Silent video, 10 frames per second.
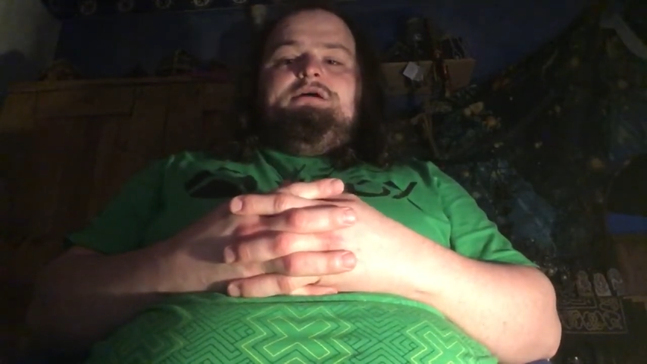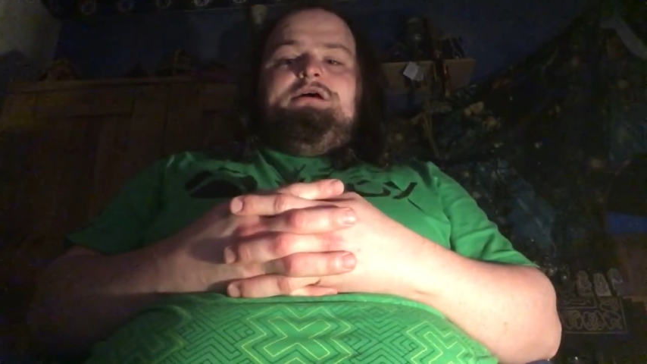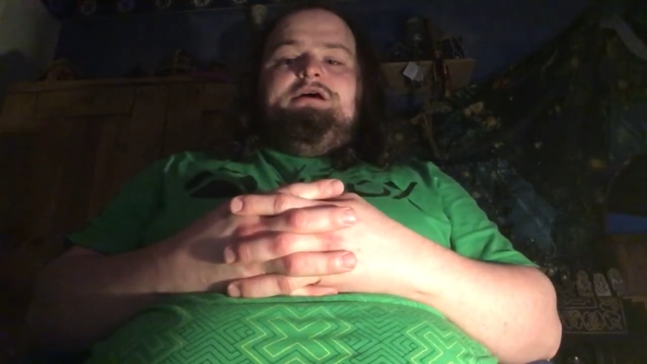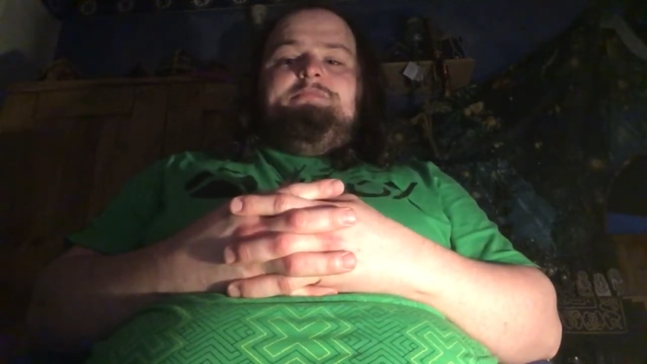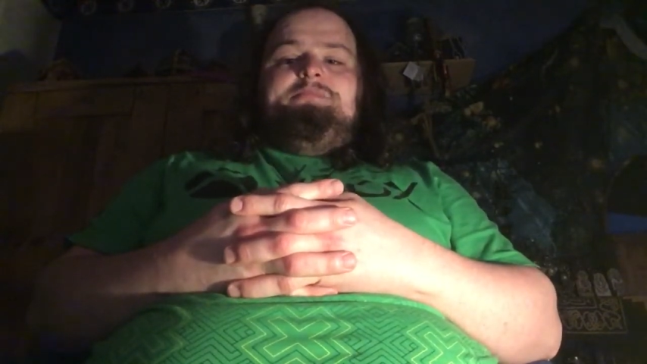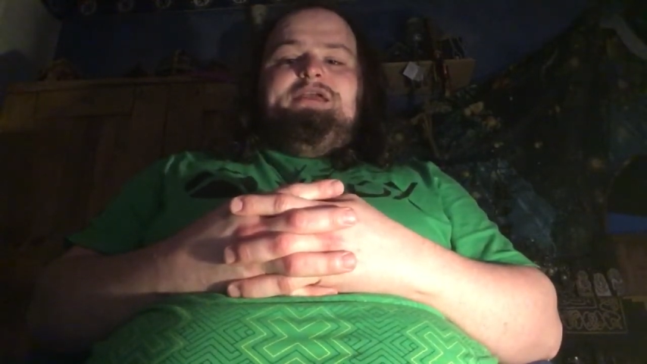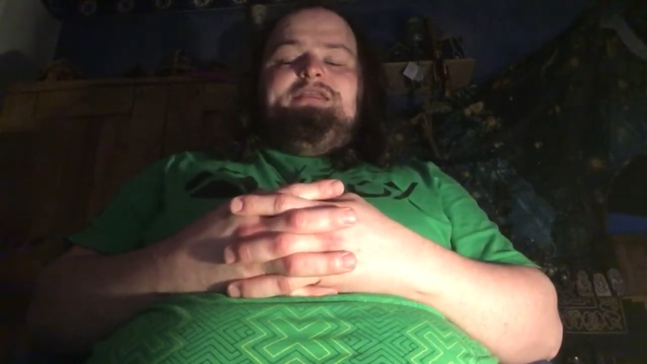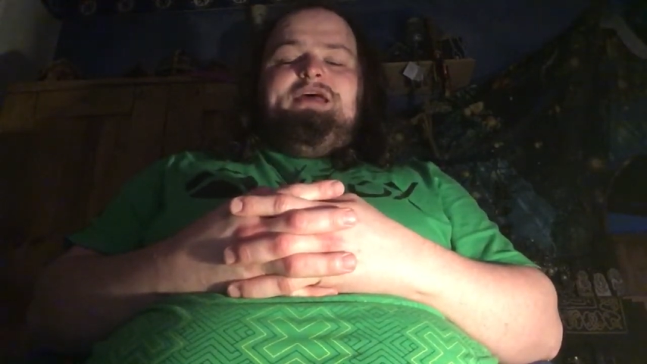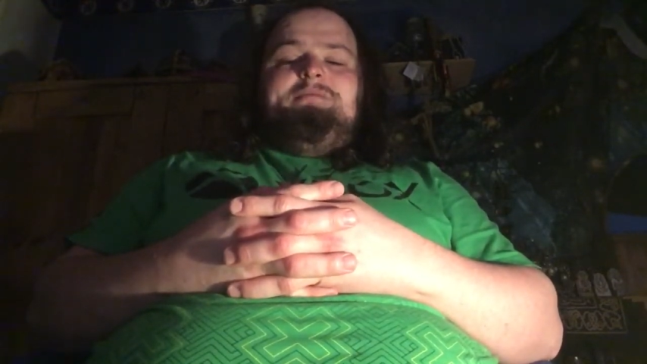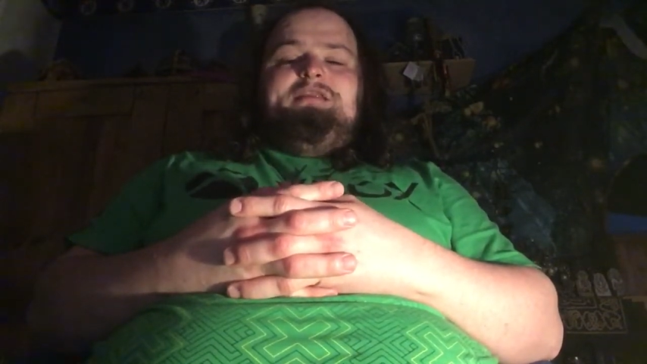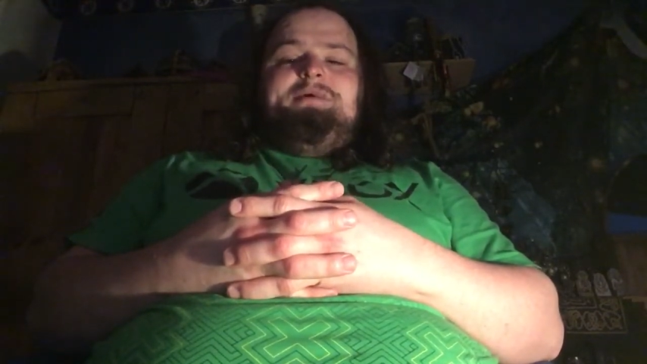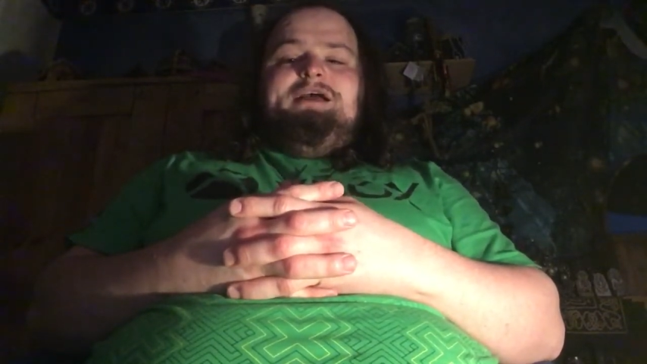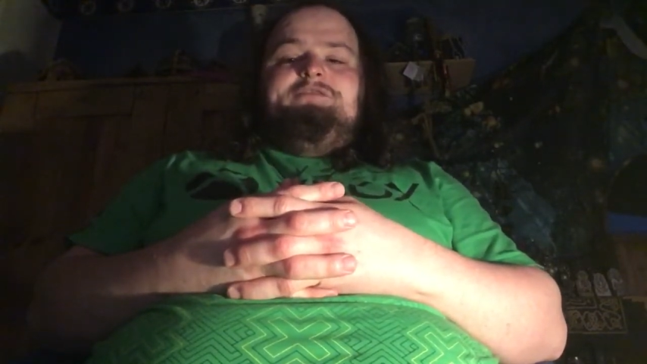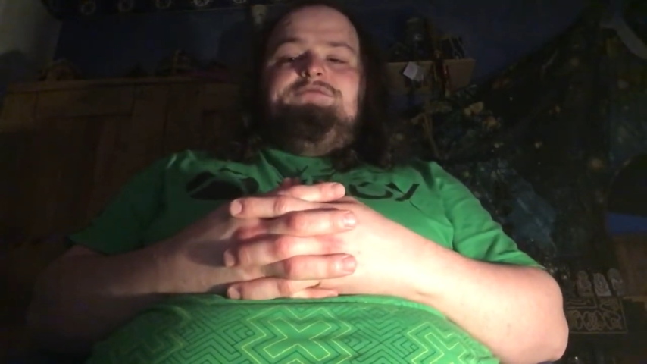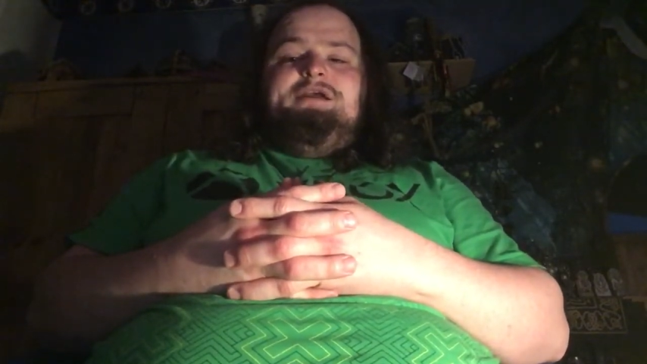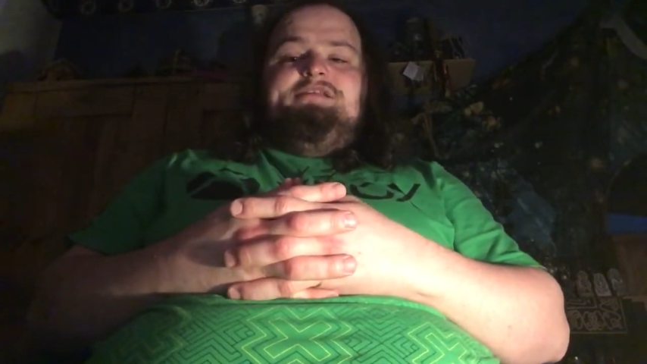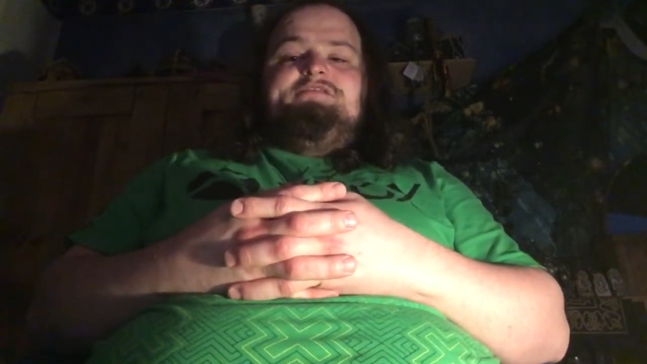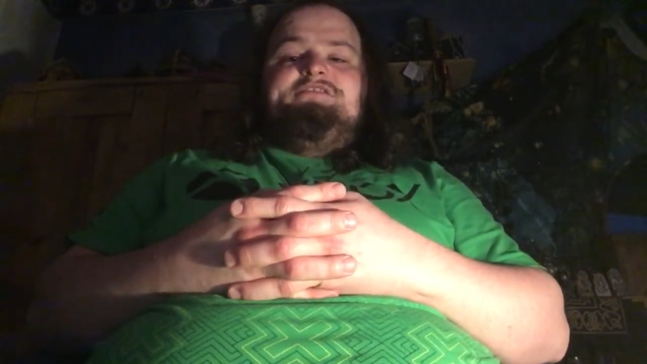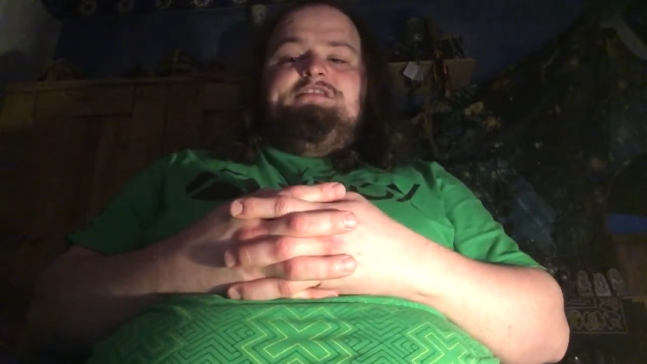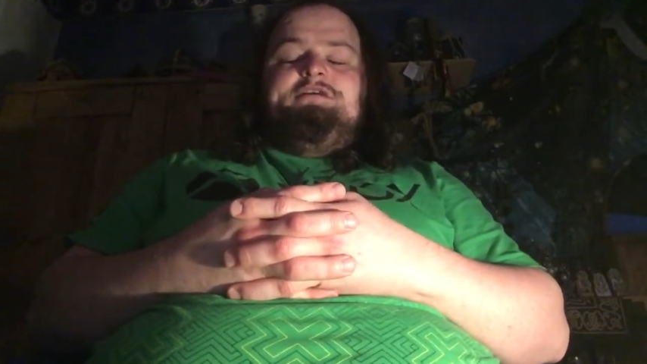uh, beat them in the Battle of
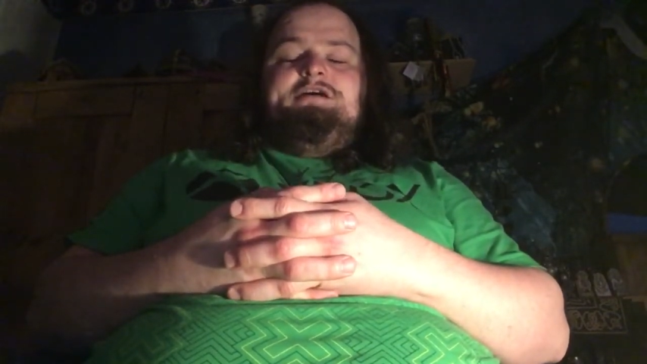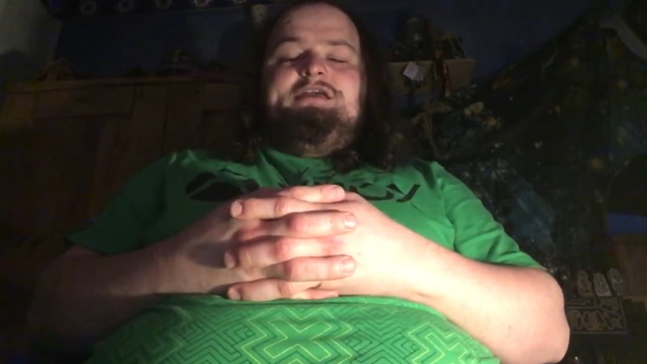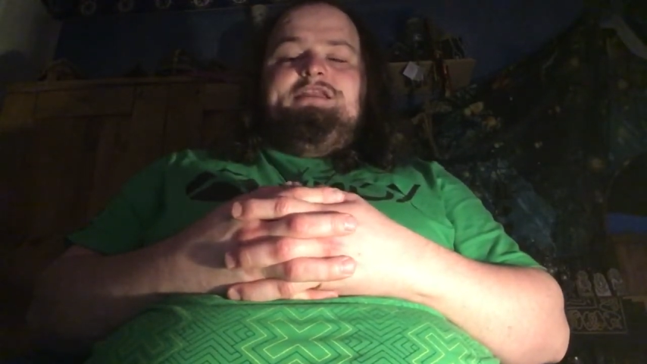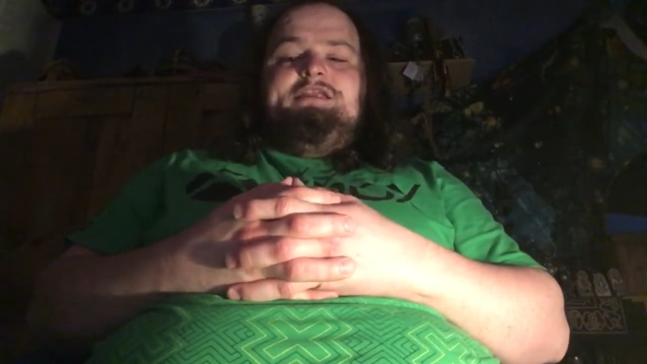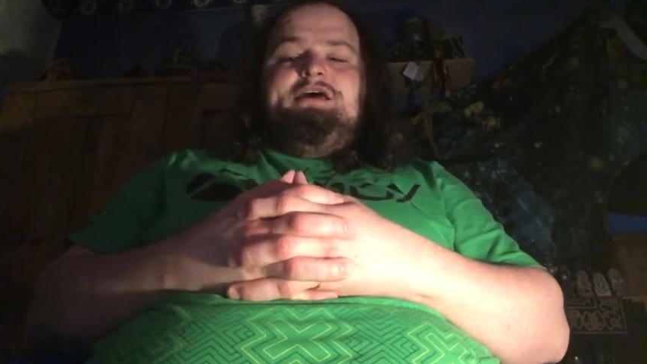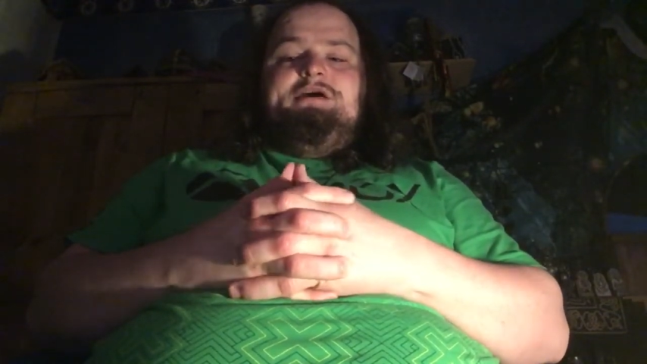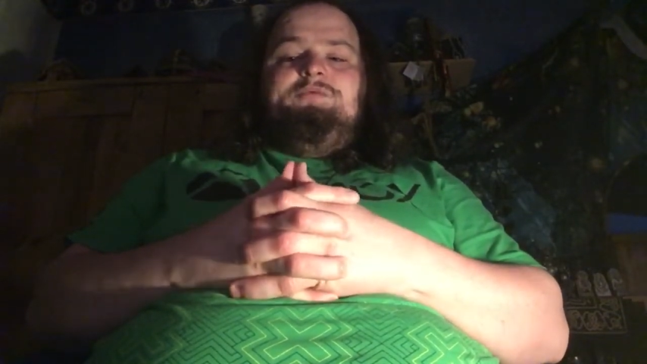Wits in, in uh,